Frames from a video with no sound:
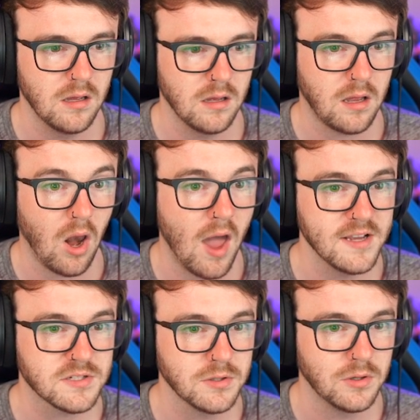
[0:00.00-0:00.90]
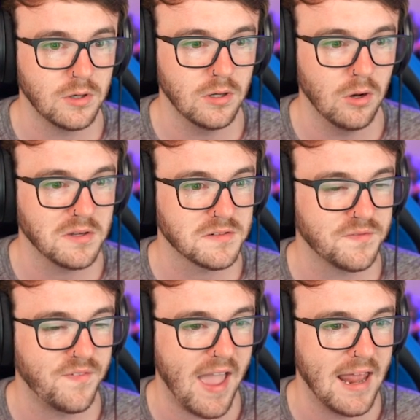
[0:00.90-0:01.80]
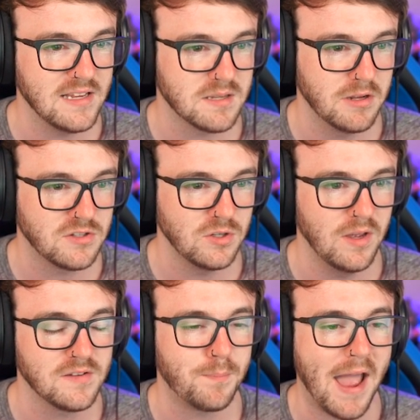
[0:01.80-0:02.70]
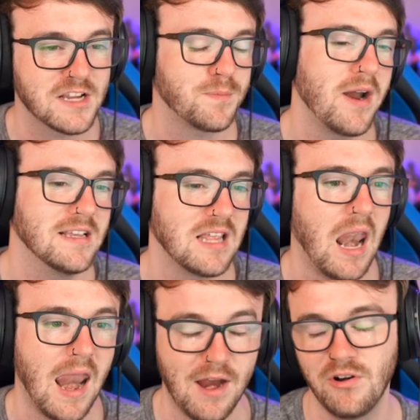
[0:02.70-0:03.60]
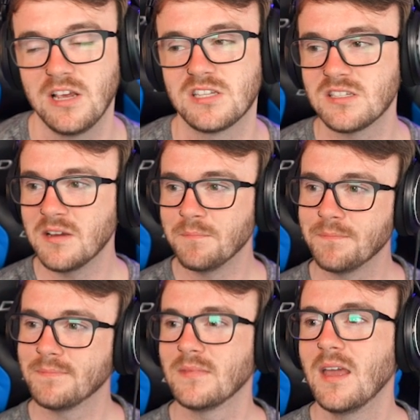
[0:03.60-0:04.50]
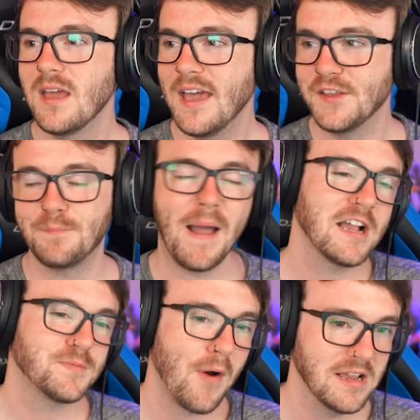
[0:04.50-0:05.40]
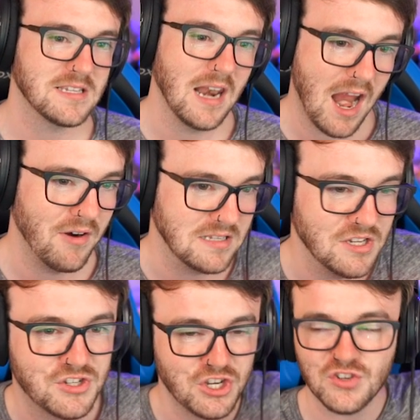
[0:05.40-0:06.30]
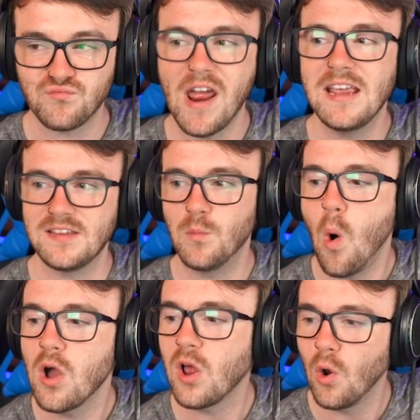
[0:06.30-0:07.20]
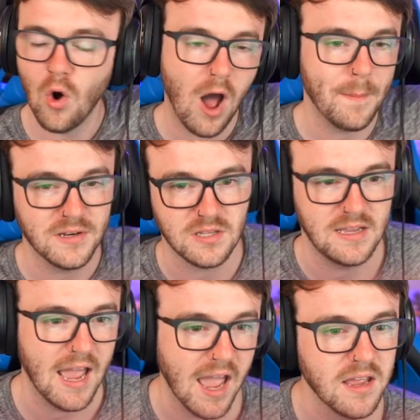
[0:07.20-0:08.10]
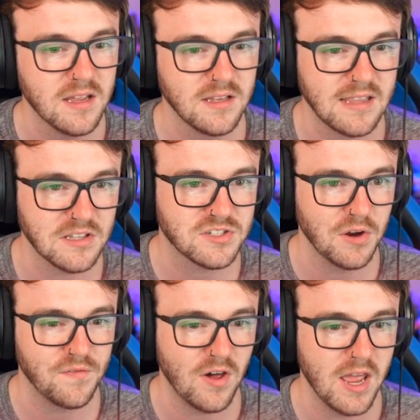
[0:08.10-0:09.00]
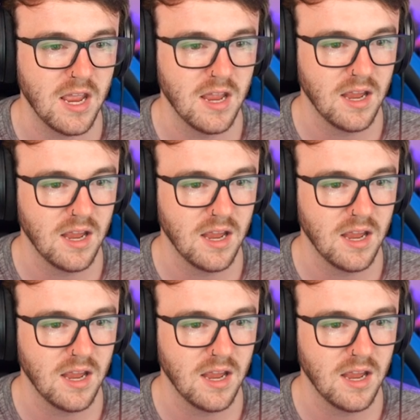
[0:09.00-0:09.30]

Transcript: Gliscor looks fairly similar too. His back sprite is hilarious. His back sprite is hilarious. He's just raising one claw up into the air. That's so funny.